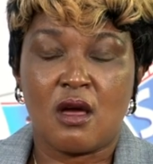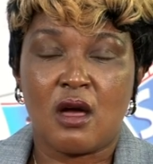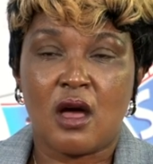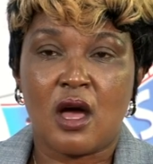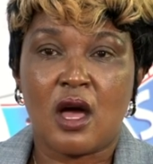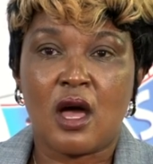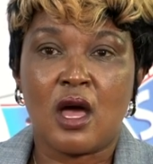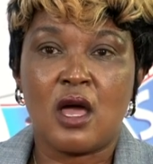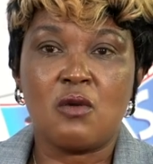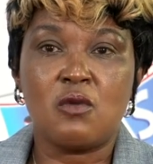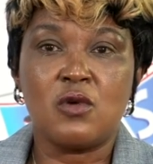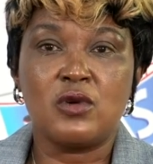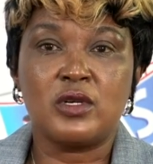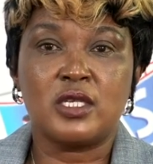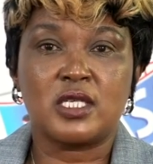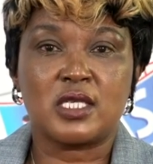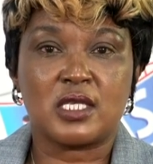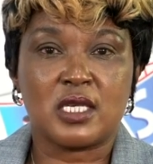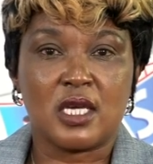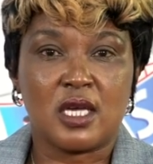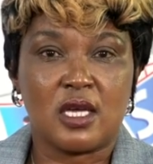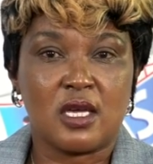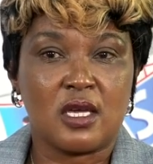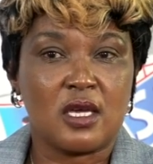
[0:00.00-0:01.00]
I would
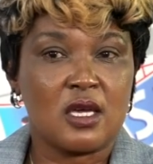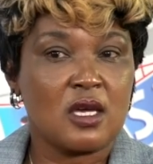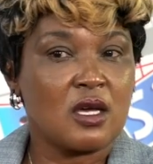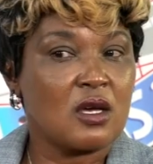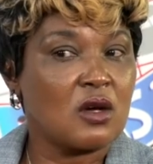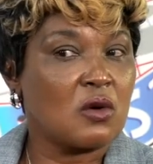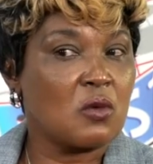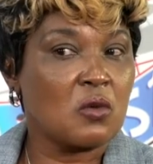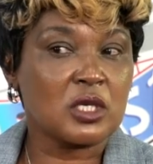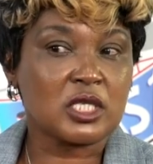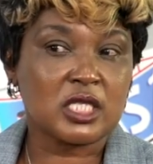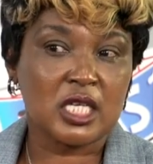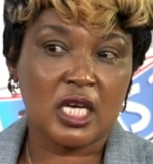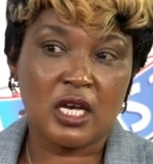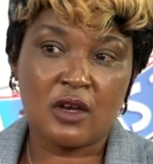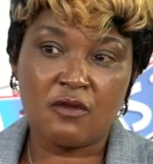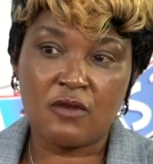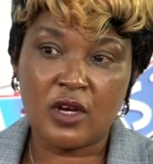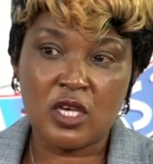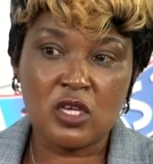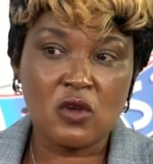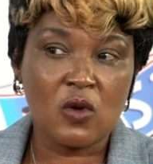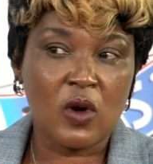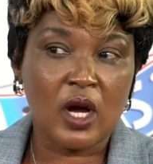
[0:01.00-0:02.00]
say,
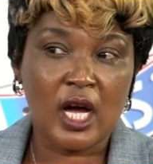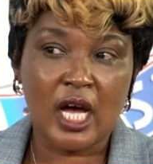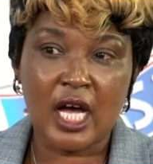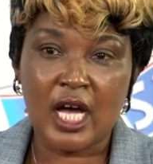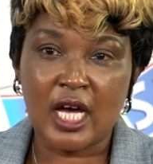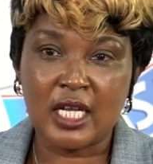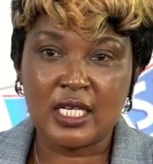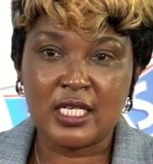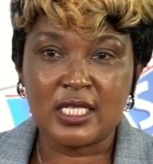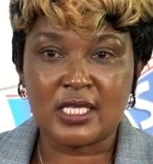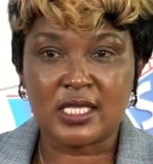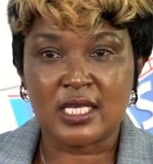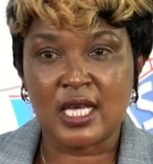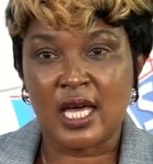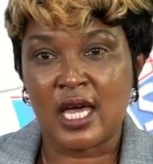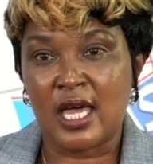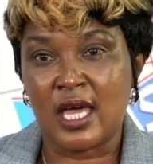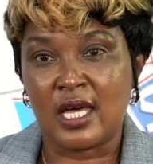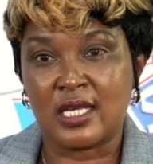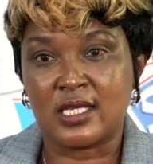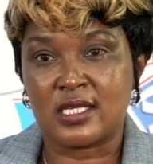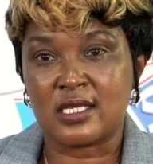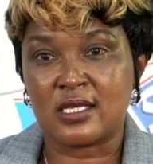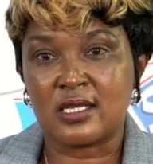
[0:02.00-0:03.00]
whatever your heart
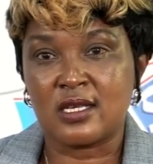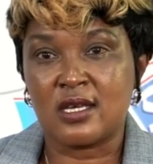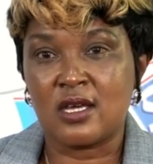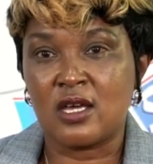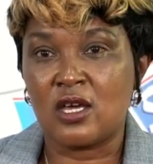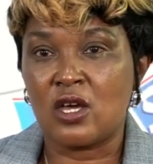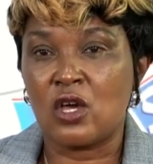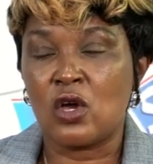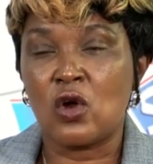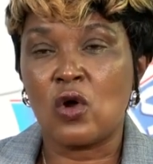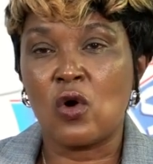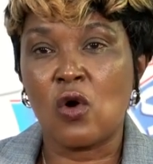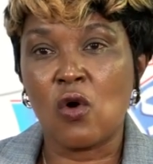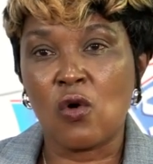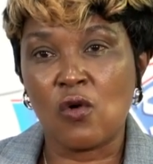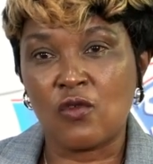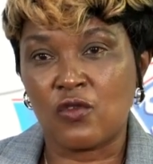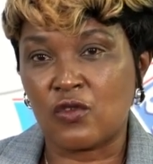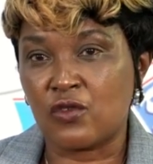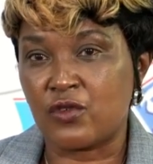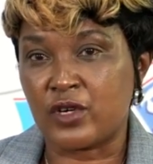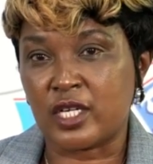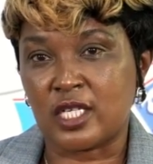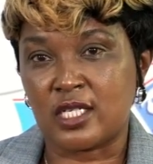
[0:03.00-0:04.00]
desires, go
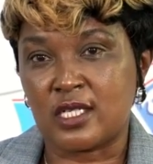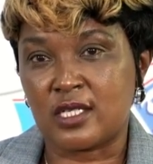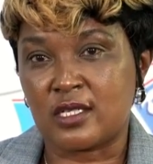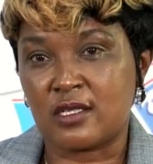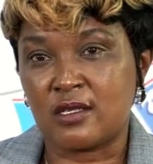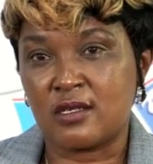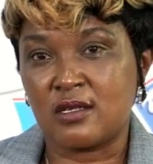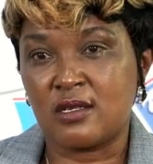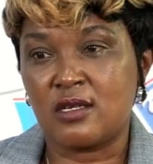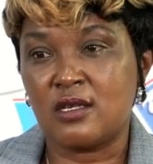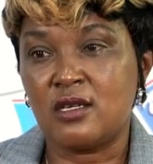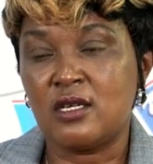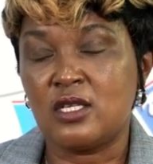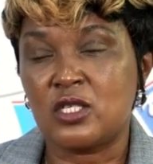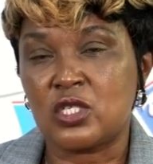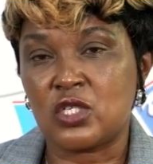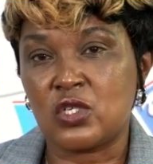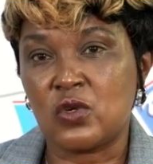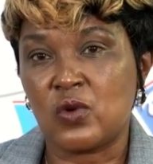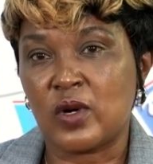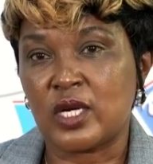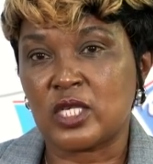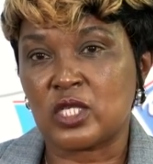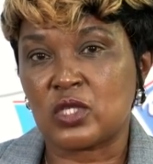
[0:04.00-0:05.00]
for it. It's
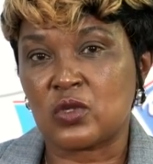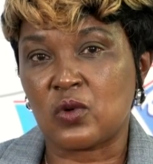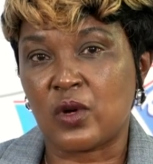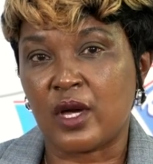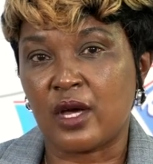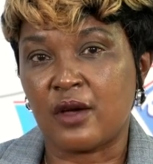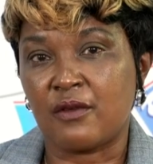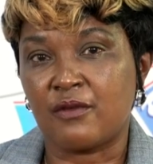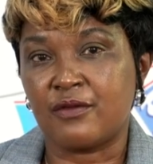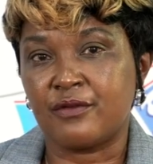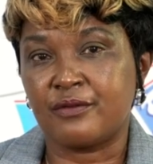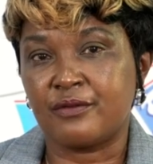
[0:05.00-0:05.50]
yours to have.